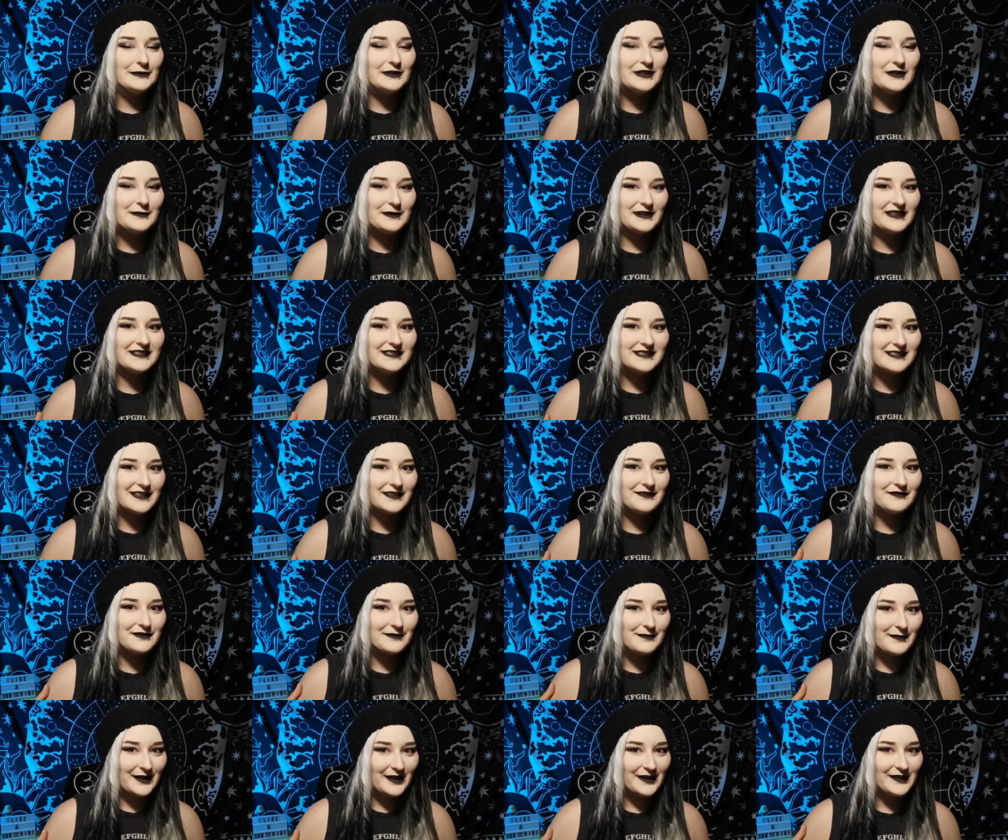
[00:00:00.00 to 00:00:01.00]
only wear
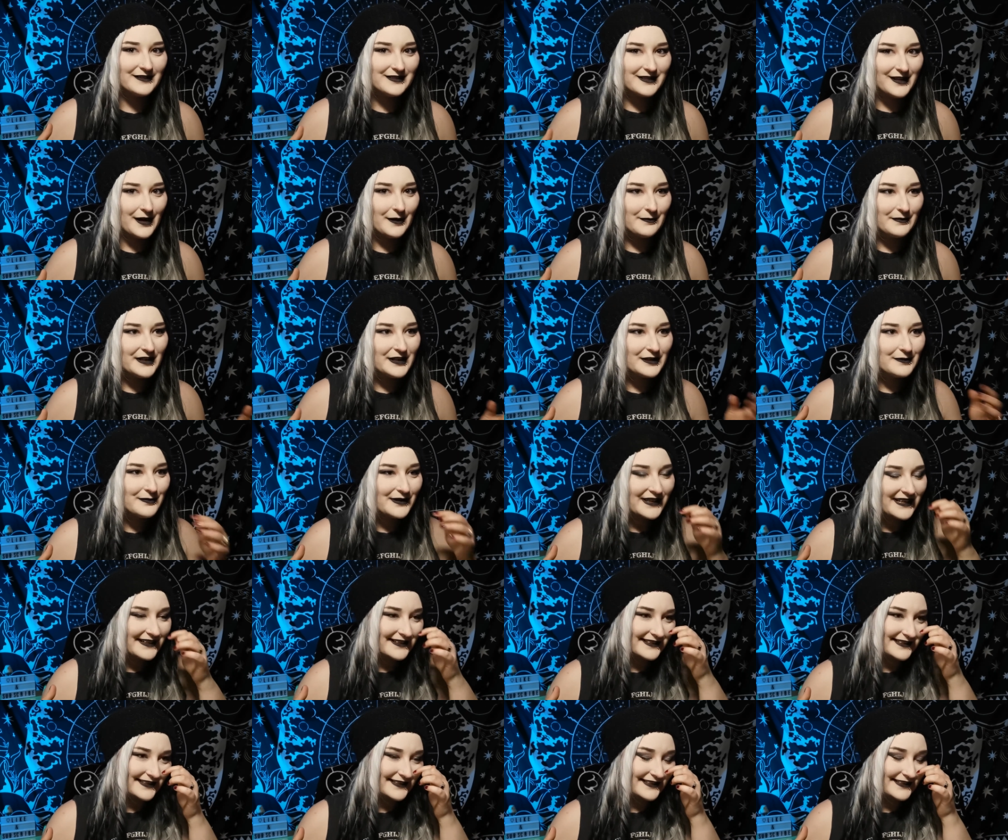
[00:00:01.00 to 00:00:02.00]
stuff from Hot Topic
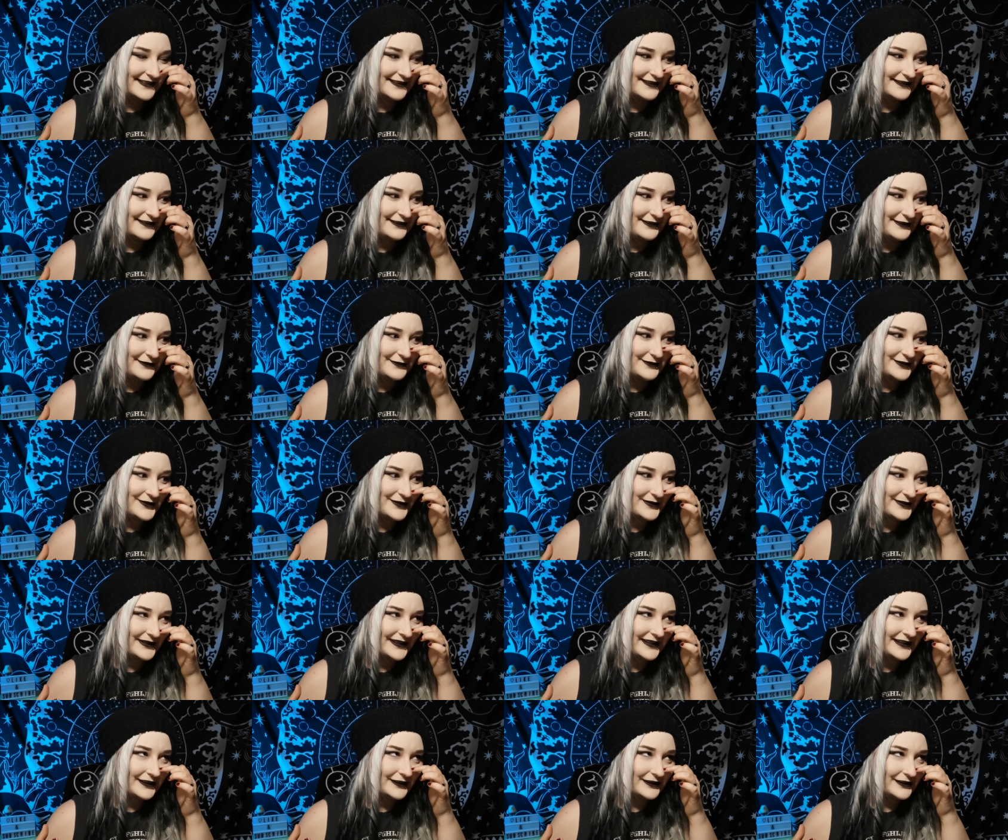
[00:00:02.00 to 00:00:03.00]
because it's
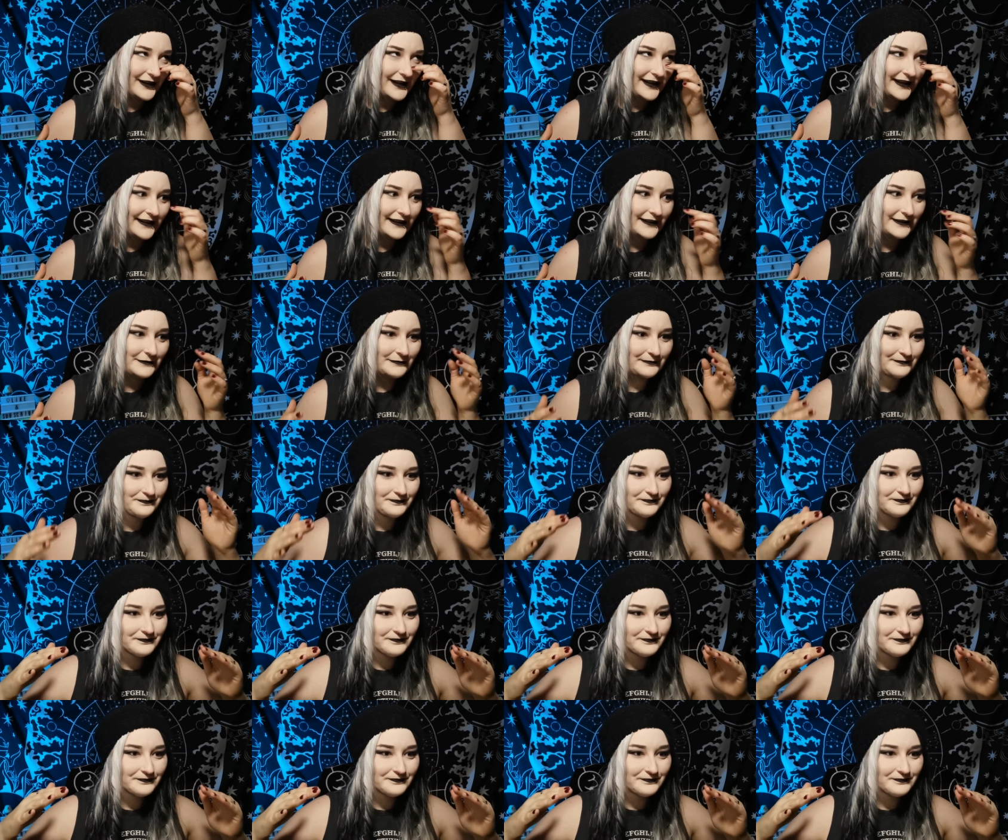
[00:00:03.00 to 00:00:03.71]
usually a lot.